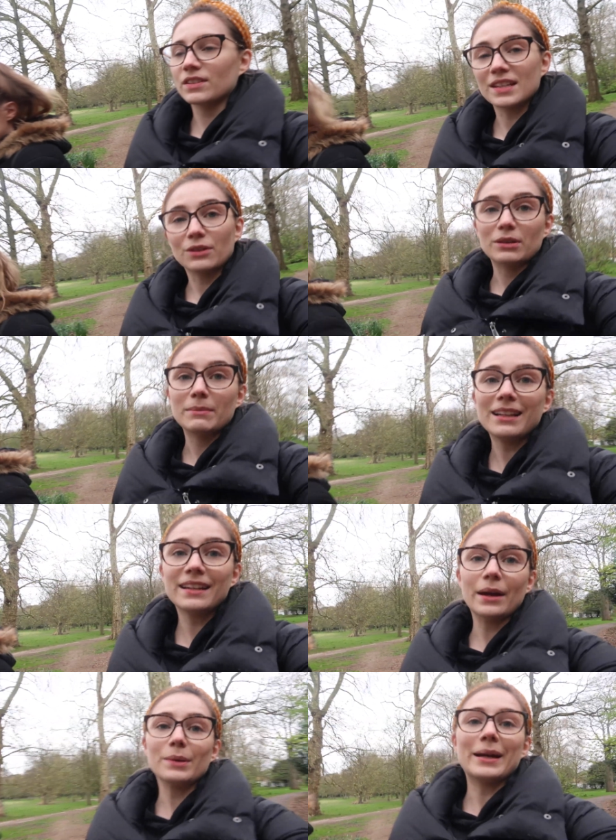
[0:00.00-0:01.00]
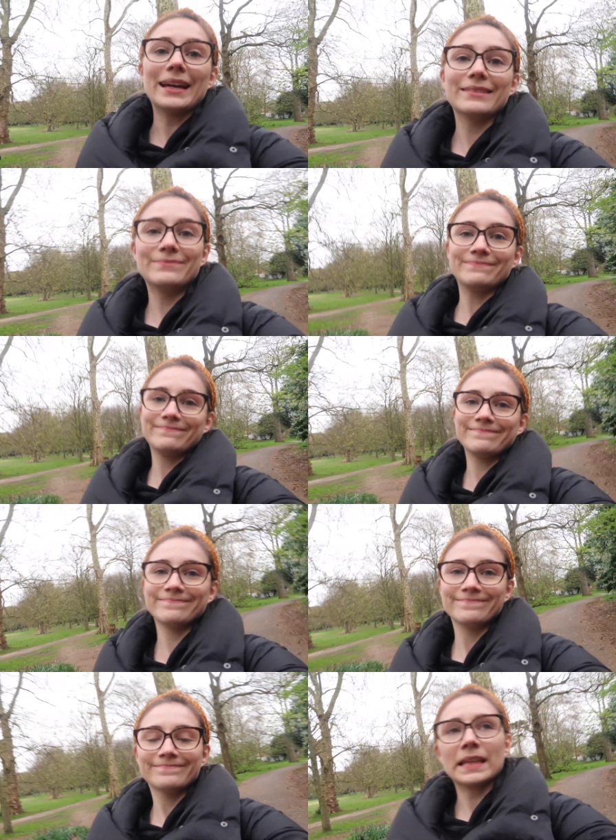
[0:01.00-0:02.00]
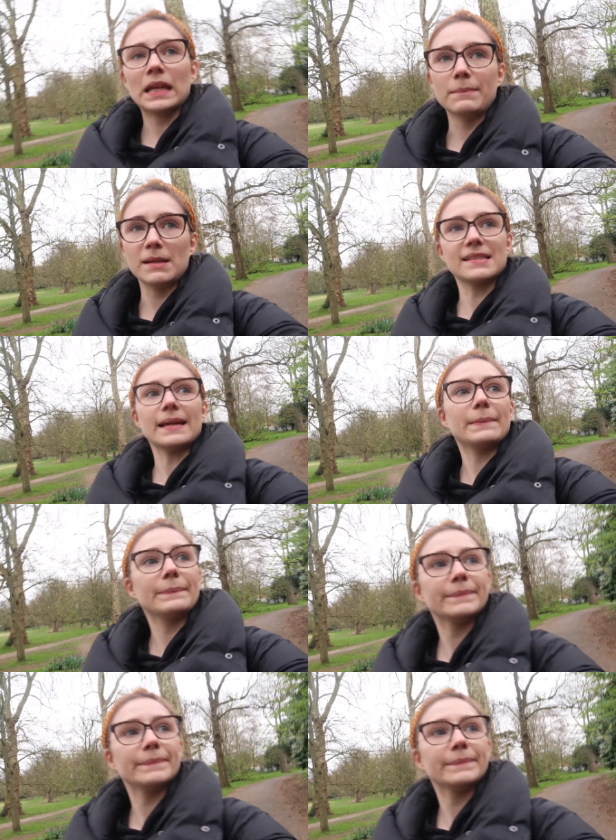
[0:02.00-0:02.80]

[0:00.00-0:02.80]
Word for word: feels like you're in the middle of nowhere. Gonna miss it.